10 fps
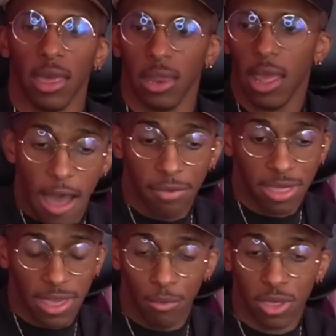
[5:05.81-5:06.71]
And
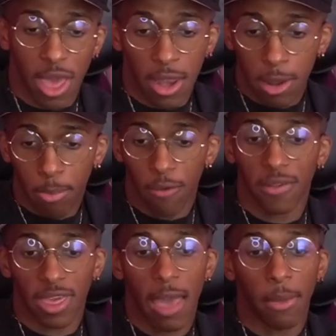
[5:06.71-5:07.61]
obviously it was just kind of the
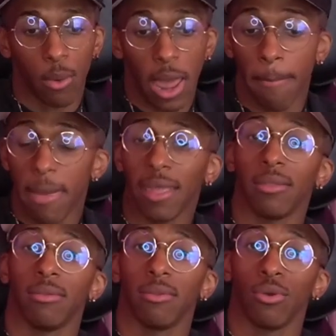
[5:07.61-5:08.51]
perfect timing when I
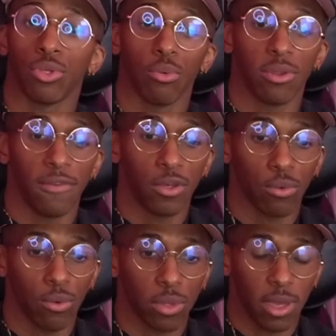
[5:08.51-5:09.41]
met those two
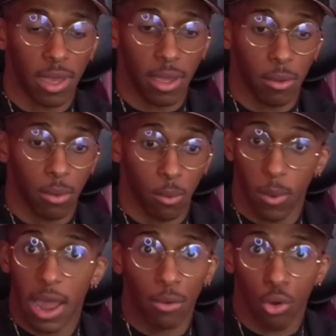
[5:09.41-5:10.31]
individuals
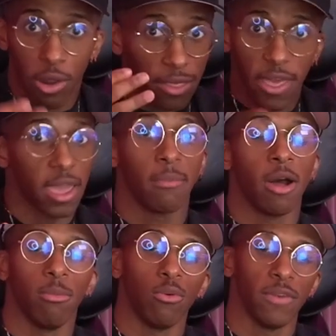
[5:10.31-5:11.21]
when I was already thinking
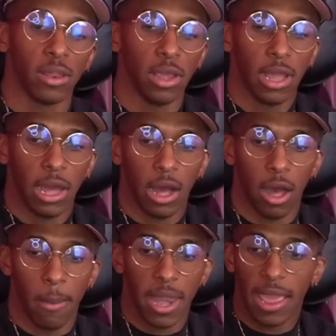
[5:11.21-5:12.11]
about moving.
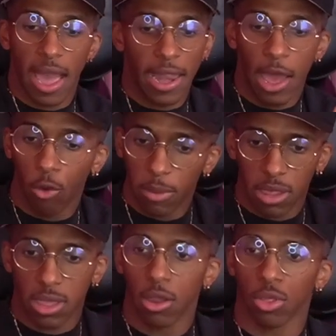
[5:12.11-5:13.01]
And they kind of helped me
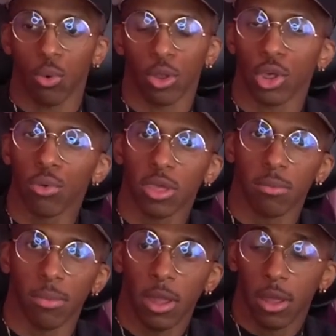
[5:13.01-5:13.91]
steer towards
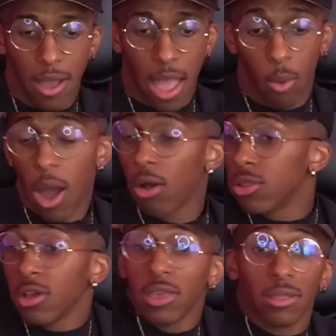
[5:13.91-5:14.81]
Houston. And
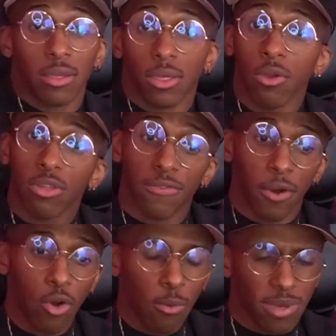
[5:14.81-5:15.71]
while looking and searching
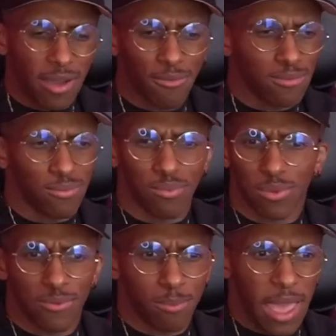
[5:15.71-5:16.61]
for homes, I
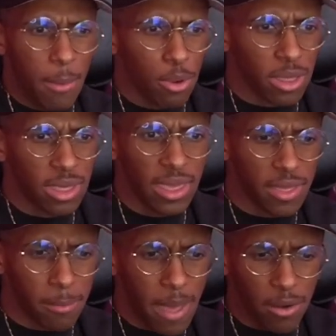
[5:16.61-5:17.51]
was able to see
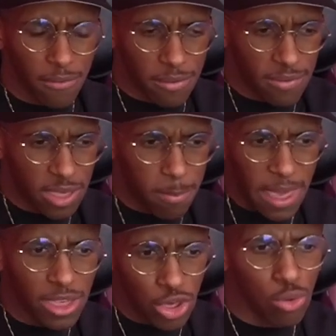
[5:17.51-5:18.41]
the amount of
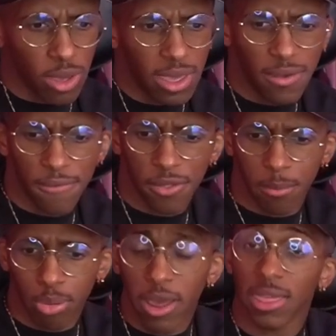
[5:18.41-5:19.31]
space that you can get for
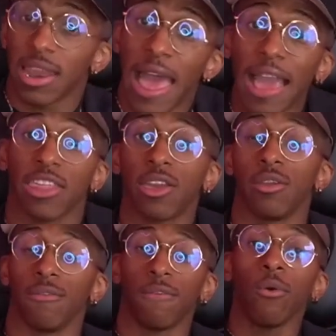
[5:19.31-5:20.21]
the price that I actually
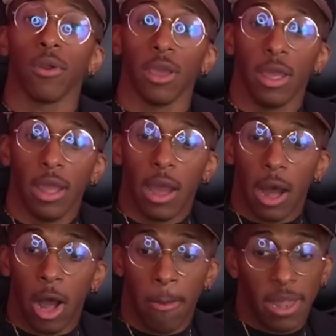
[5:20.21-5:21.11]
could afford.
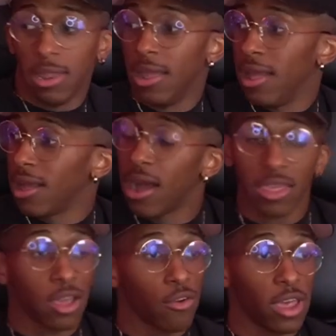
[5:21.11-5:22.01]
And
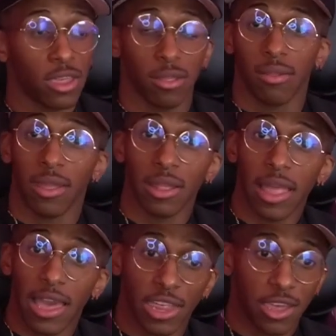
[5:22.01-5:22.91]
content creation in the
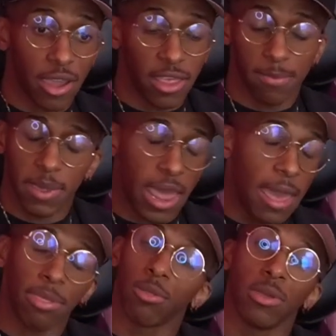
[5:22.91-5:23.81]
last year has been
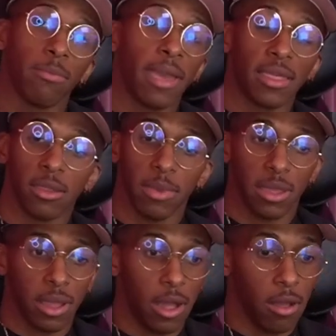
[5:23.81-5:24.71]
absolutely amazing to
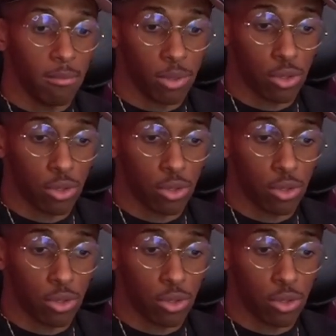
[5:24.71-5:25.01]
me.